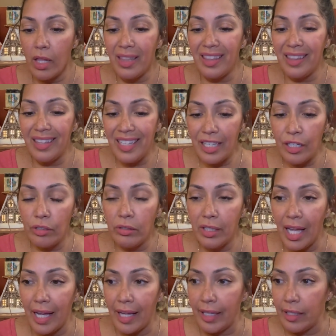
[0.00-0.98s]
little
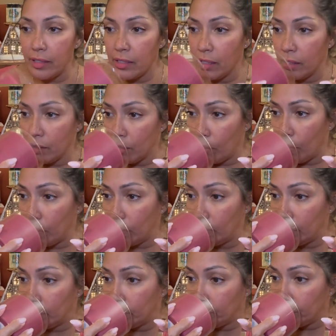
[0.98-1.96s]
light. So
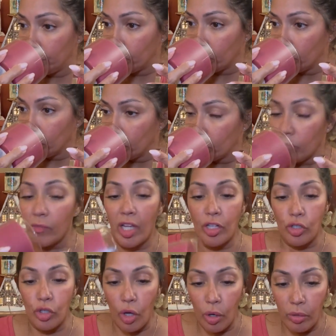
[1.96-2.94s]

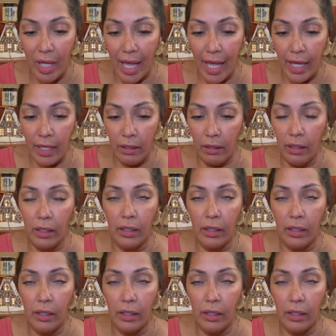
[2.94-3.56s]
it's okay.